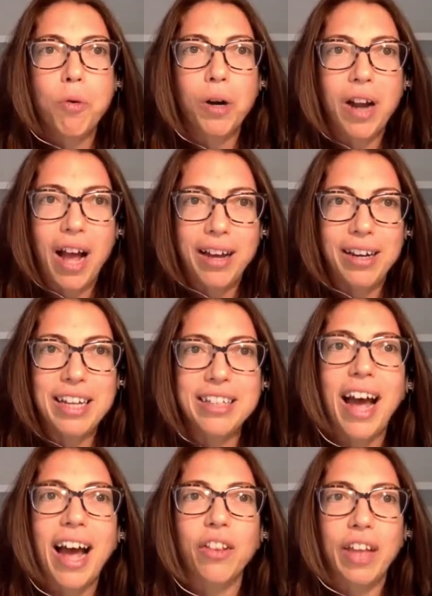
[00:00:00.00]
People were
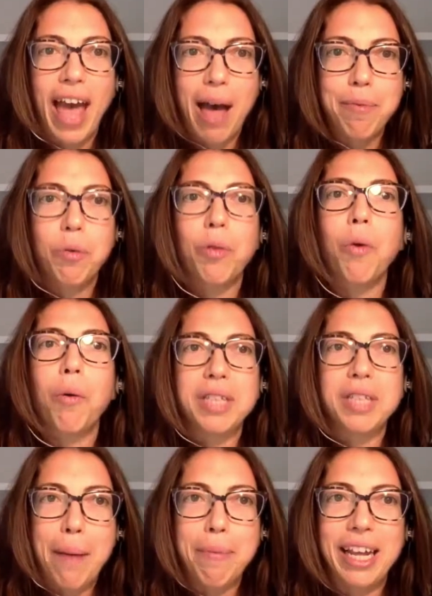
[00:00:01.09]
not entirely happy with
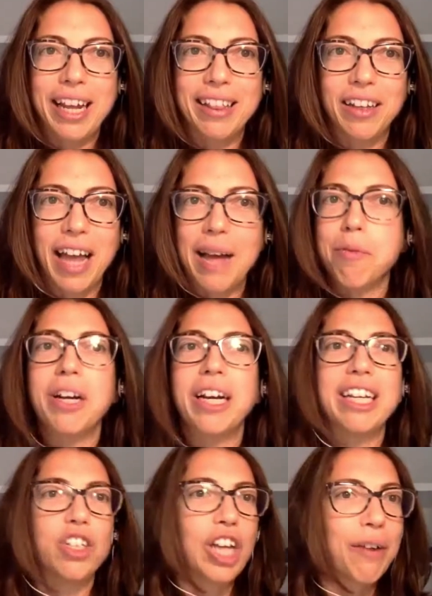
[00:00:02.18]
what was happening in the
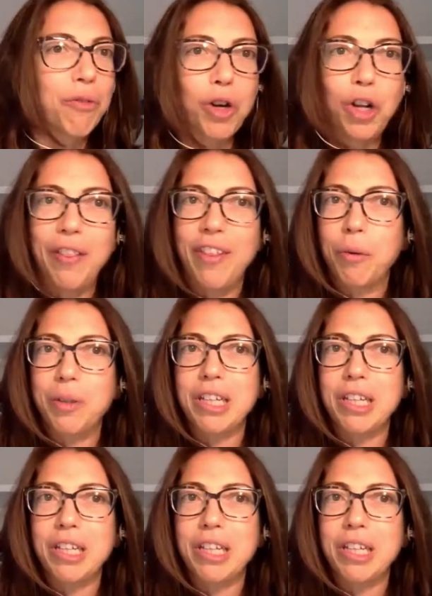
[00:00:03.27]
library in general,